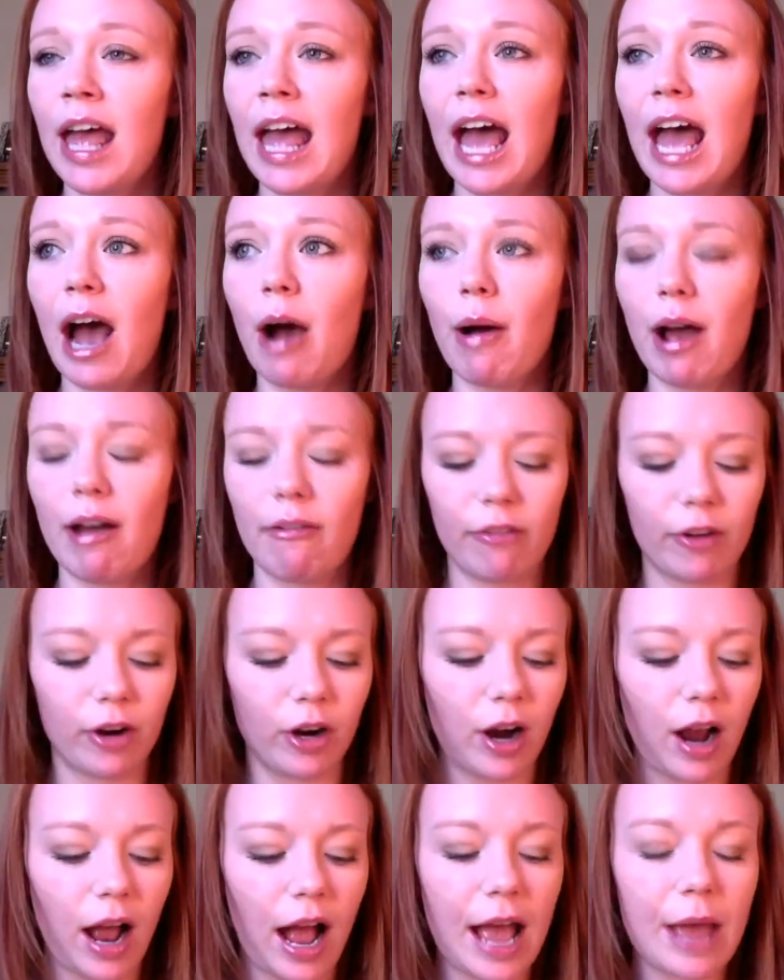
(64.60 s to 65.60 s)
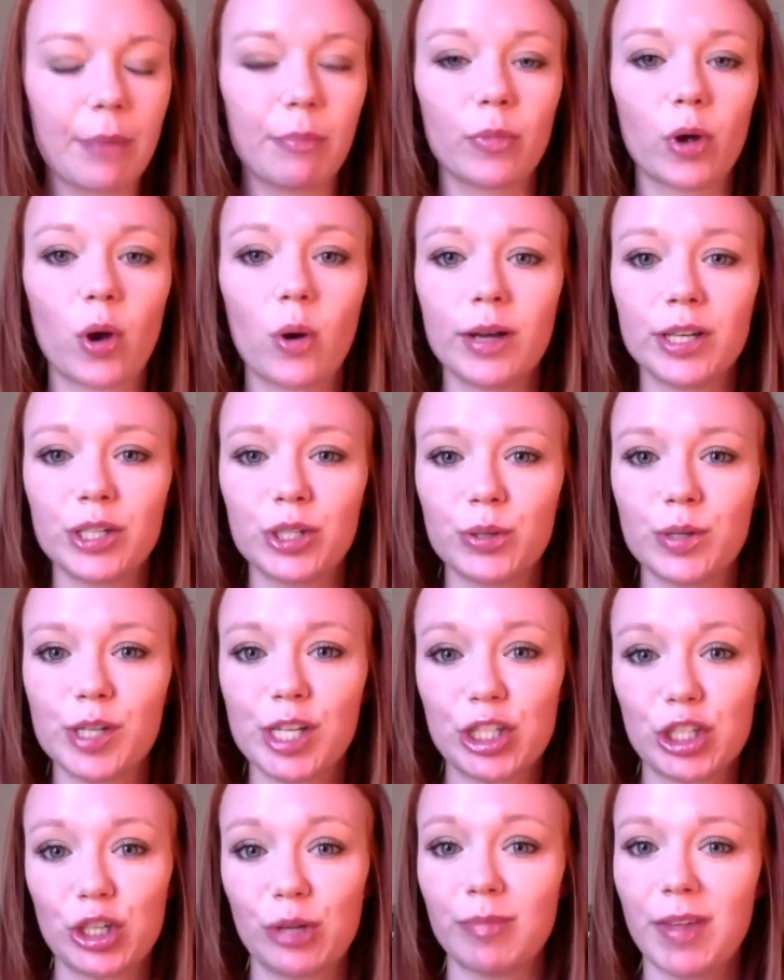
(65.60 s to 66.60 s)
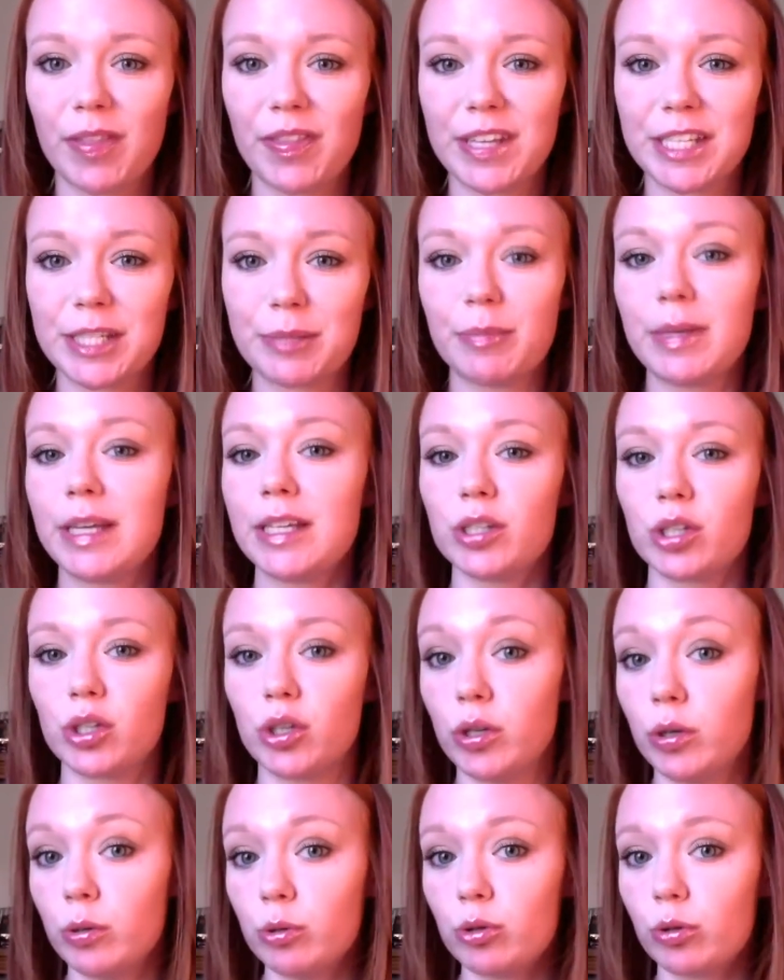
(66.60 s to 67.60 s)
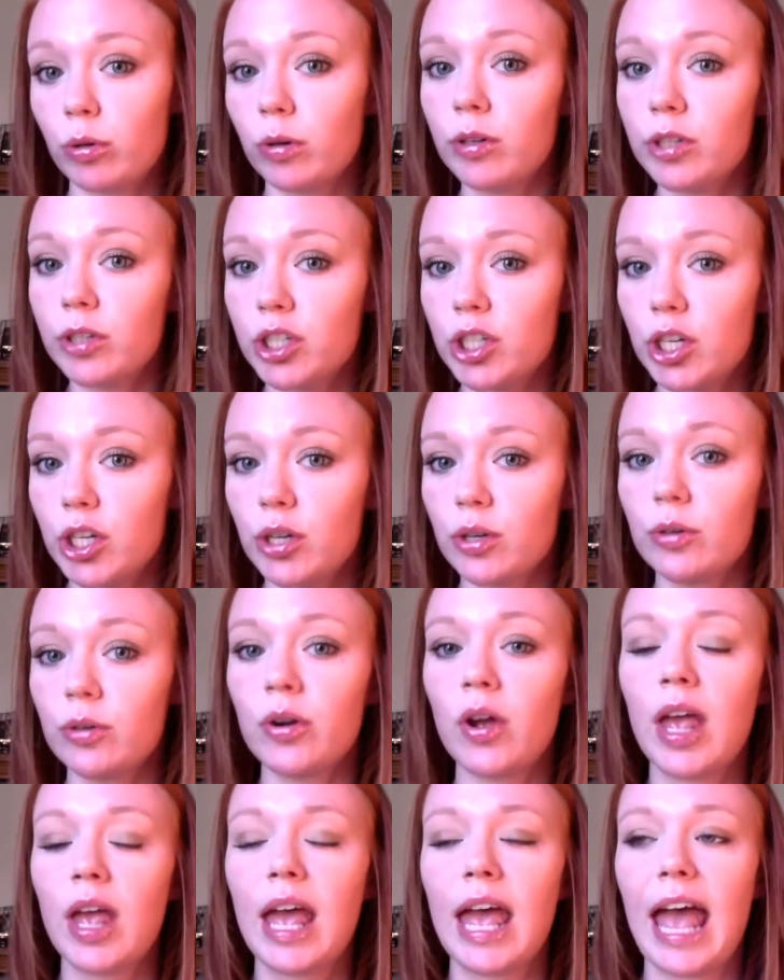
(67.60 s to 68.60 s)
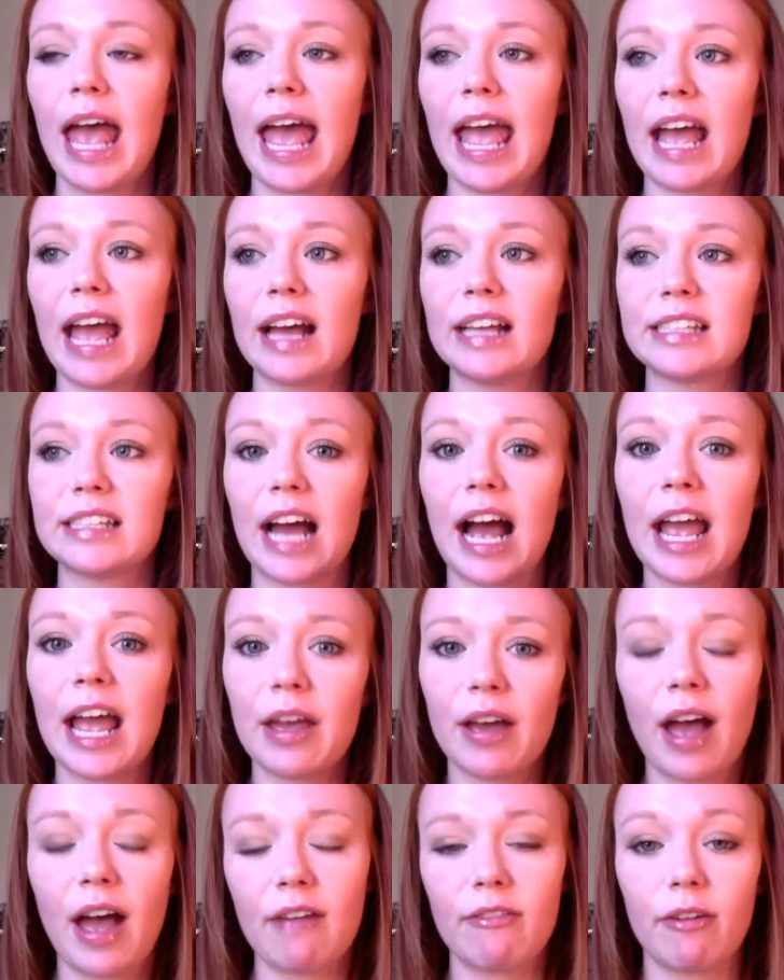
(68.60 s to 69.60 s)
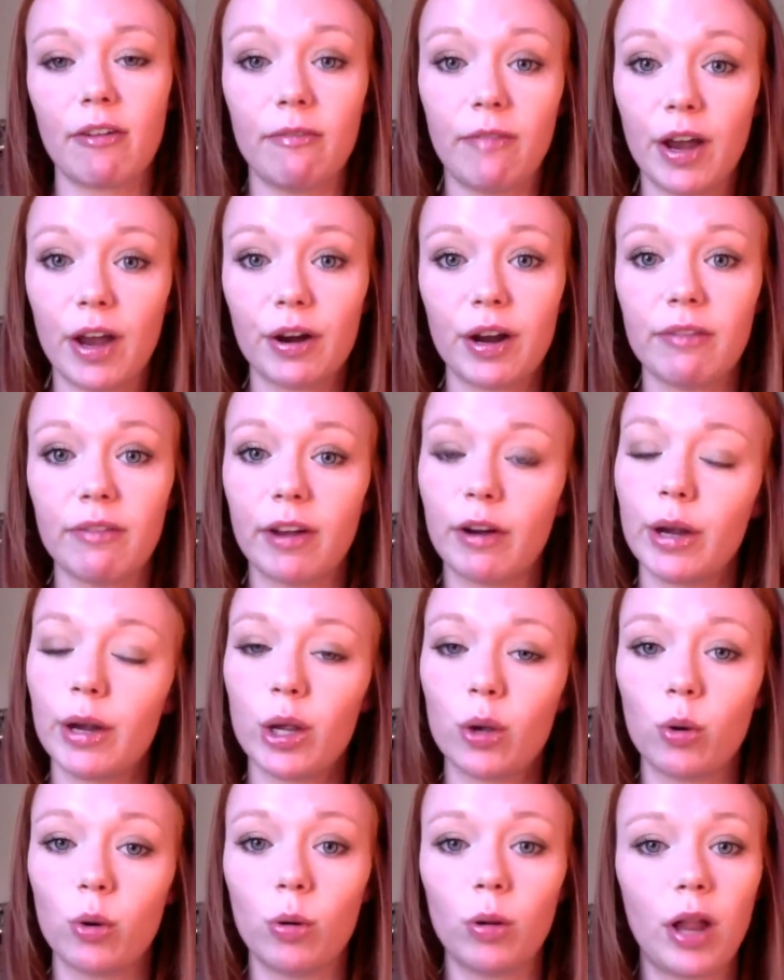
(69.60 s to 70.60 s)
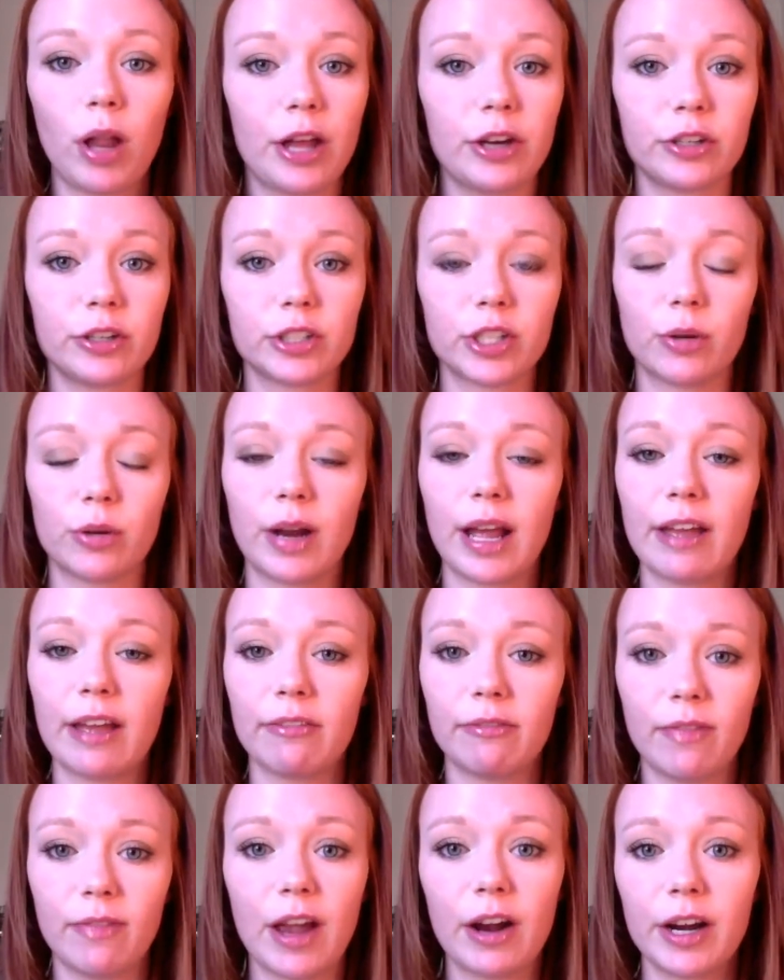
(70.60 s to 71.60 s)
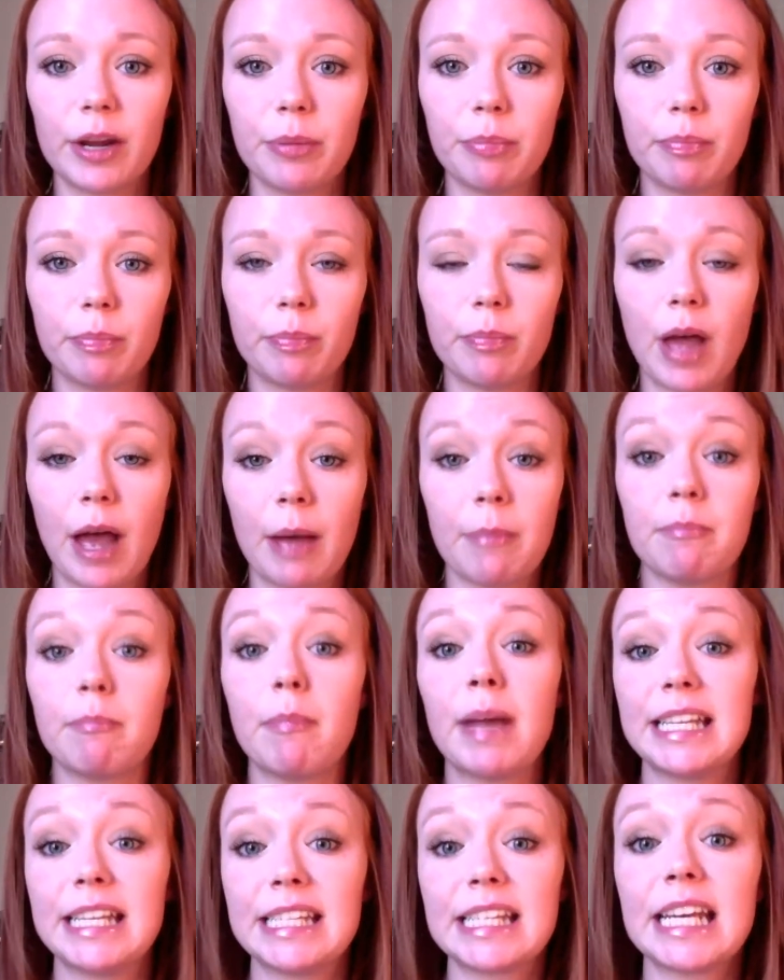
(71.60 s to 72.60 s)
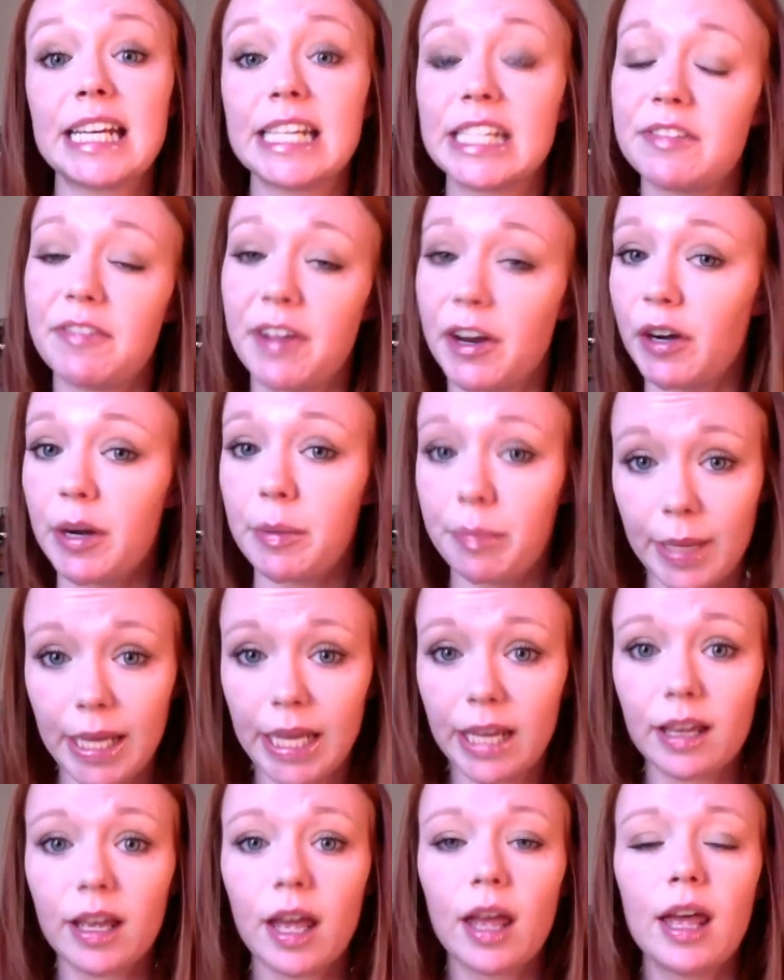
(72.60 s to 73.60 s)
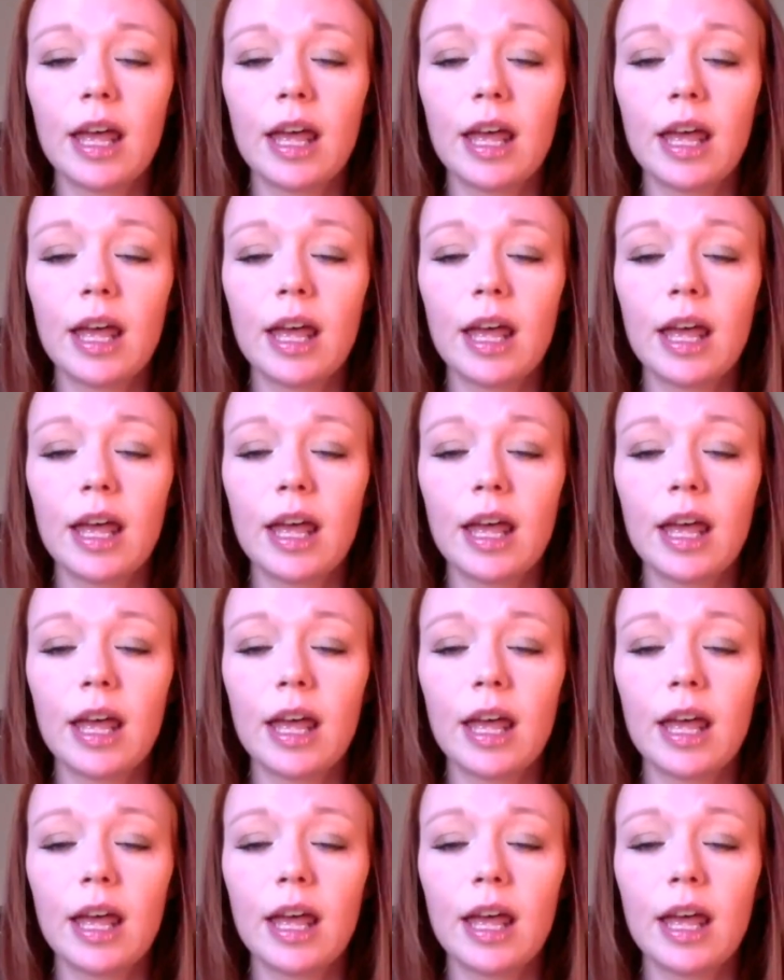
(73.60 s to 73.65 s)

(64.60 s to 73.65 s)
However, I'm going to assume that this means neutral 2, and I have a very, very cool undertone. My skin is very pink.